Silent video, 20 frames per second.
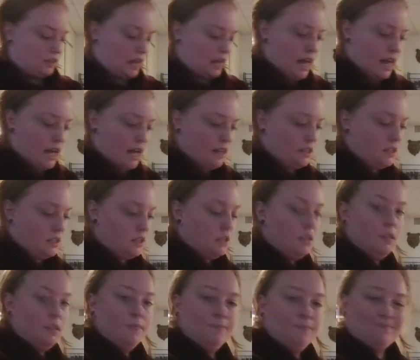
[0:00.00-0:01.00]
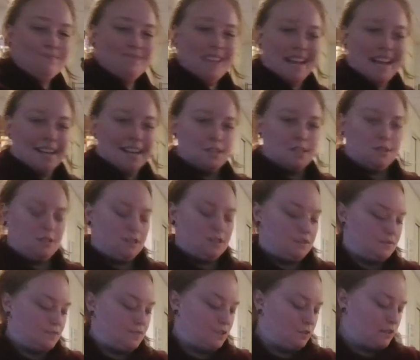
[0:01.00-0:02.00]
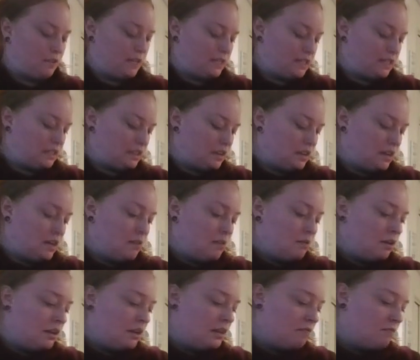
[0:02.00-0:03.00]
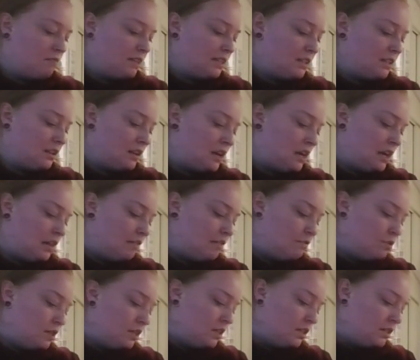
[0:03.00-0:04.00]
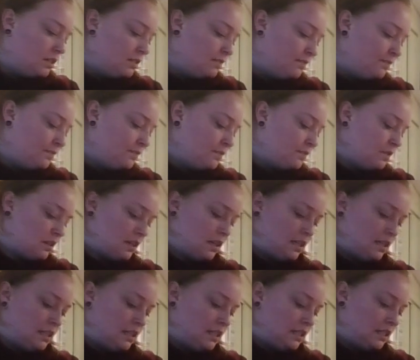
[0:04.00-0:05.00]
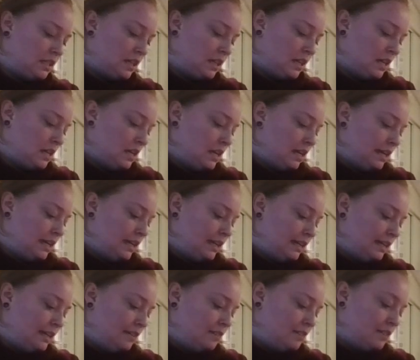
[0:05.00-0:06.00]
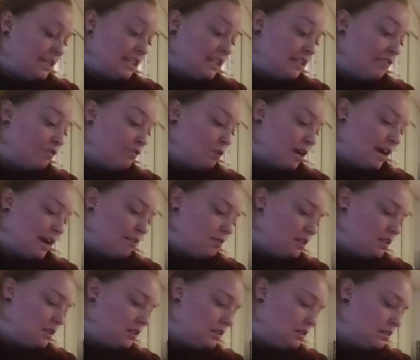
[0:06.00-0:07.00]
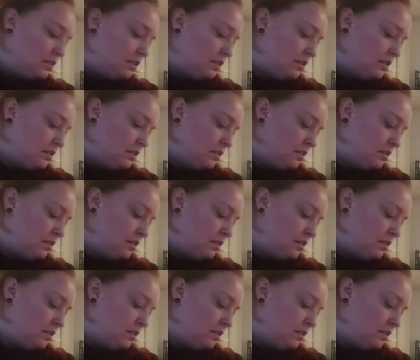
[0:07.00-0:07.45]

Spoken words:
That's the rest, probably the rest of the olive oil, because I didn't get 64 ounces.